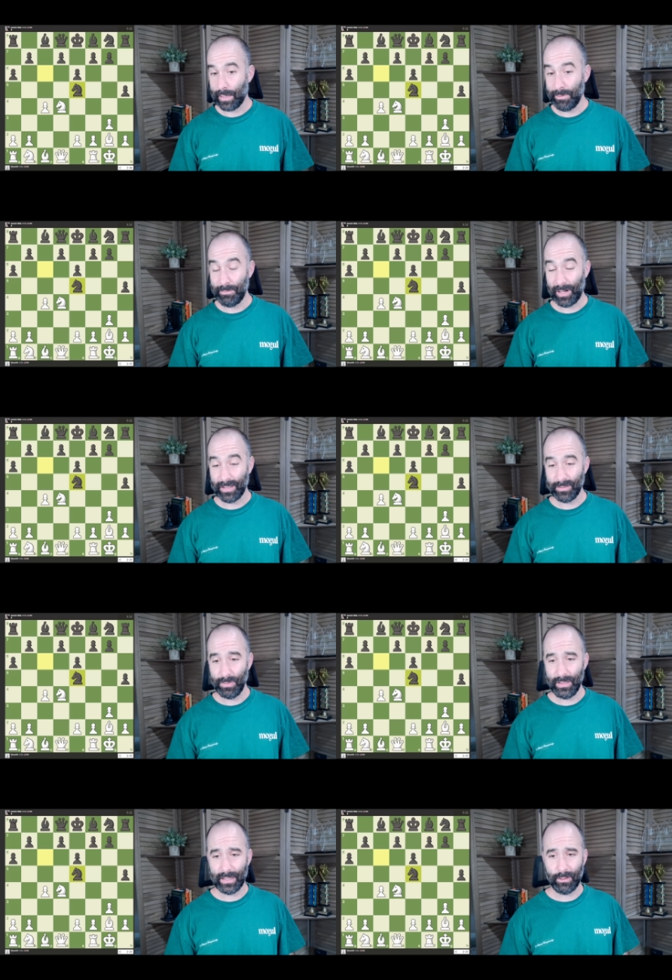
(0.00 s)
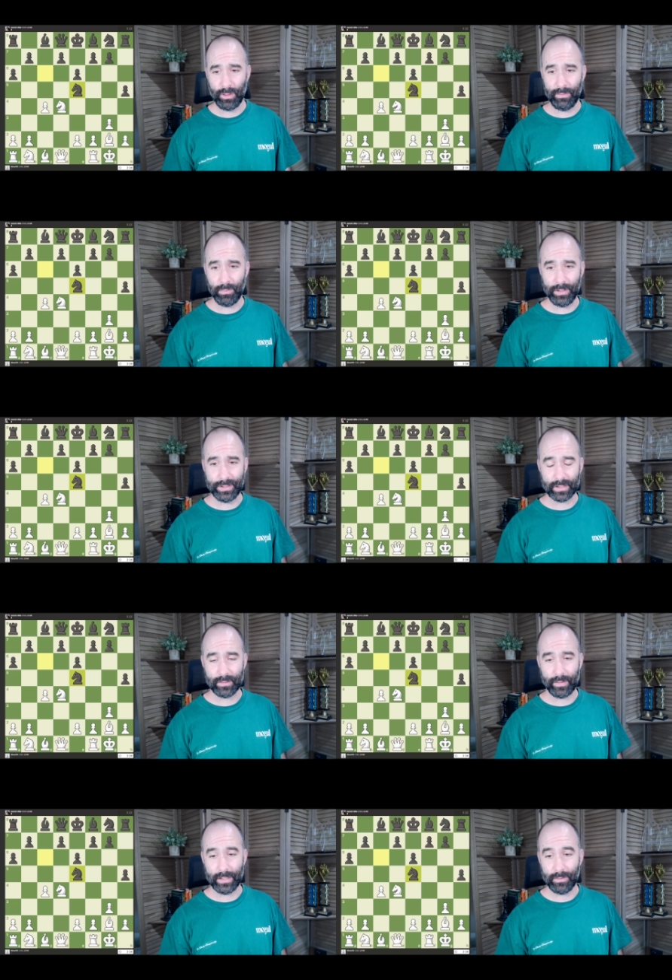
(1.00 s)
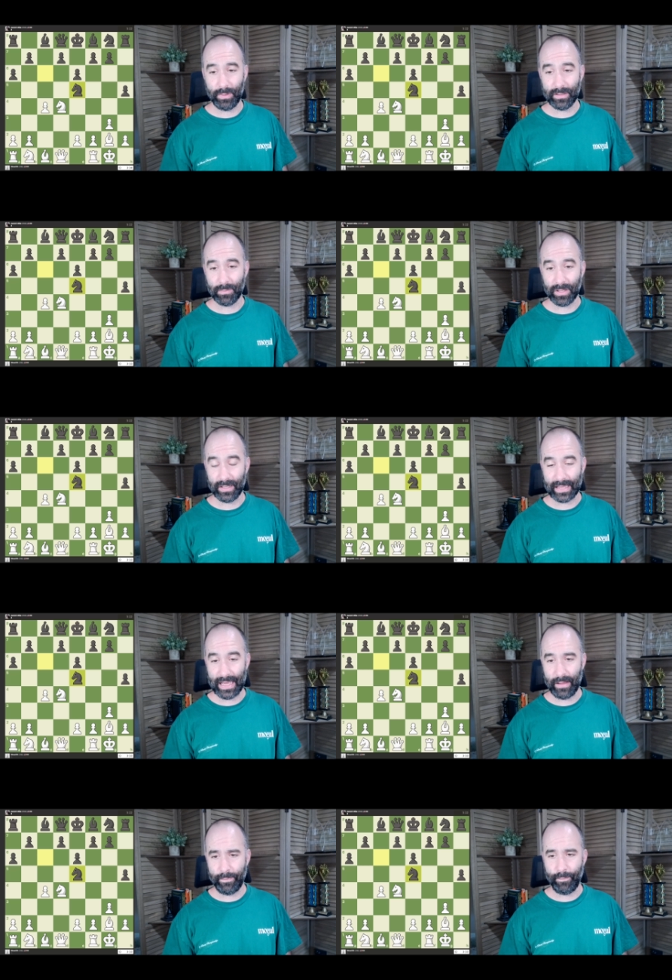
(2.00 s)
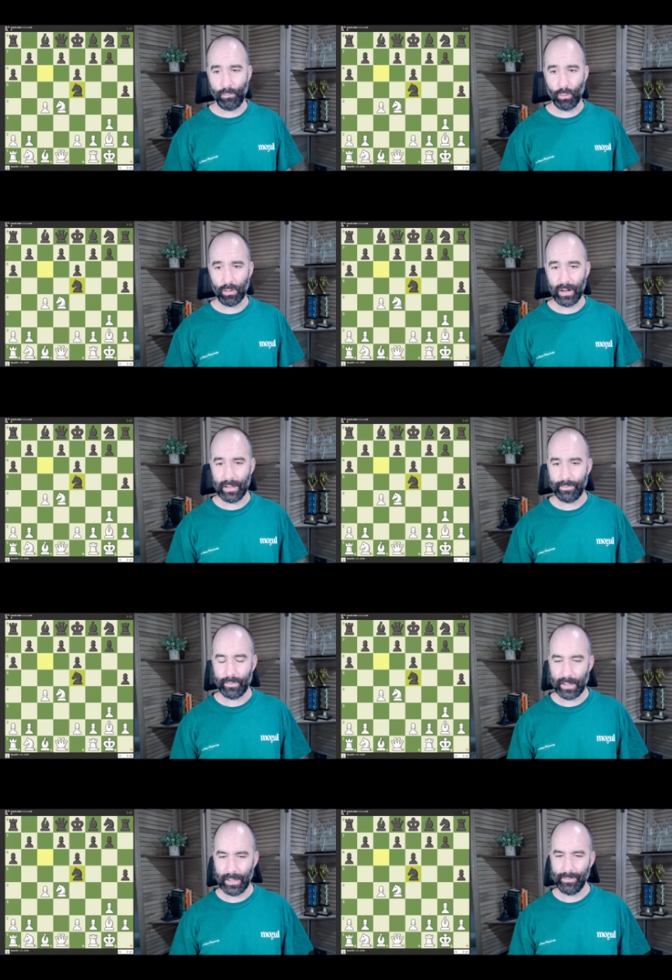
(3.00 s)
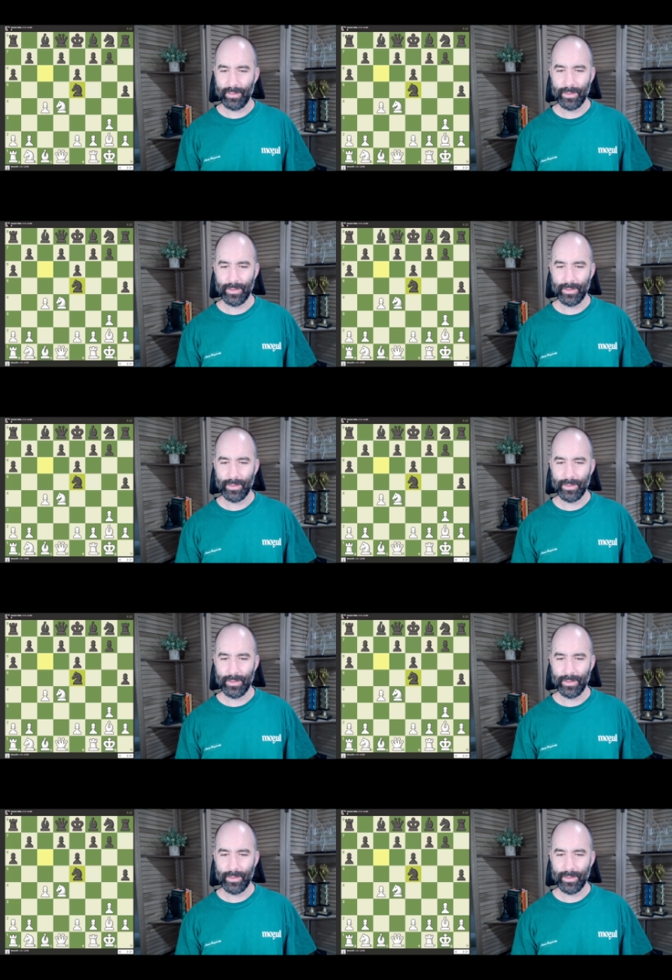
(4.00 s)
Possibly I would even be justified to play something like f4, f5.